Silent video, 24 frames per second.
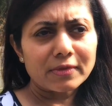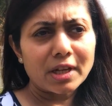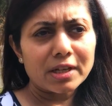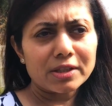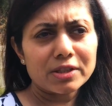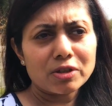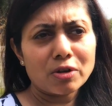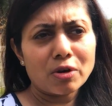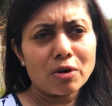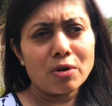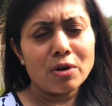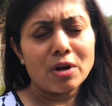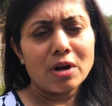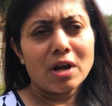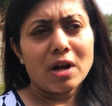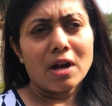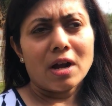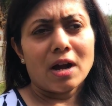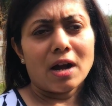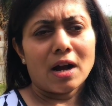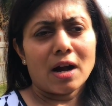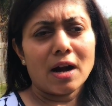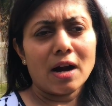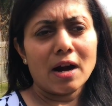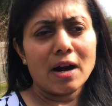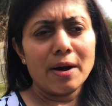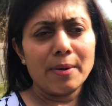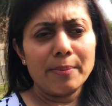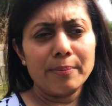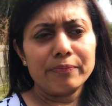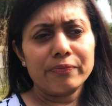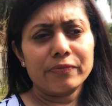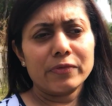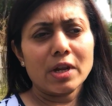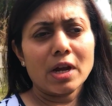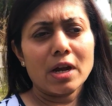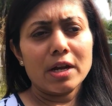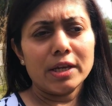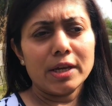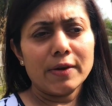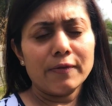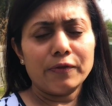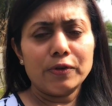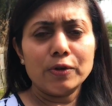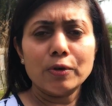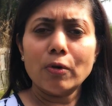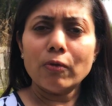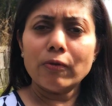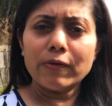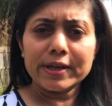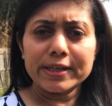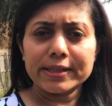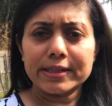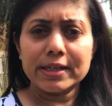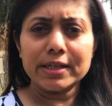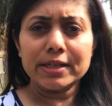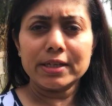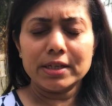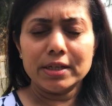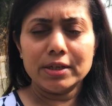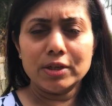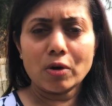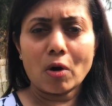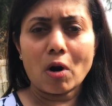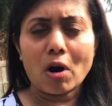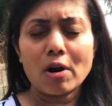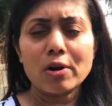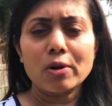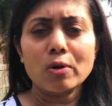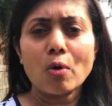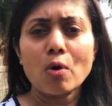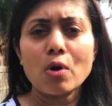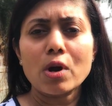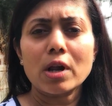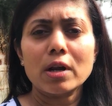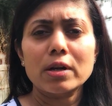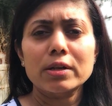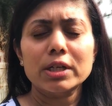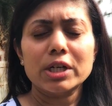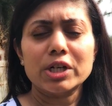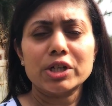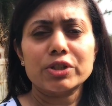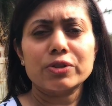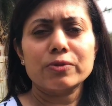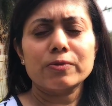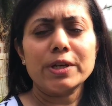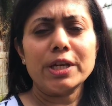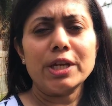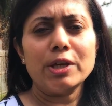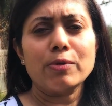So if you visit your local nursery,